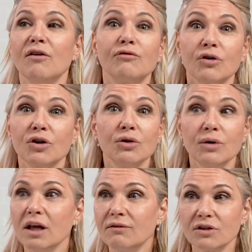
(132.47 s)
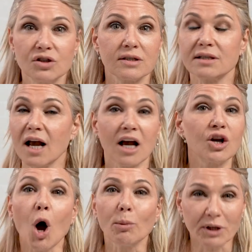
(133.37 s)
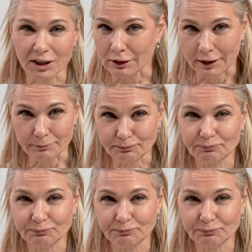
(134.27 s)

for you, even just economically.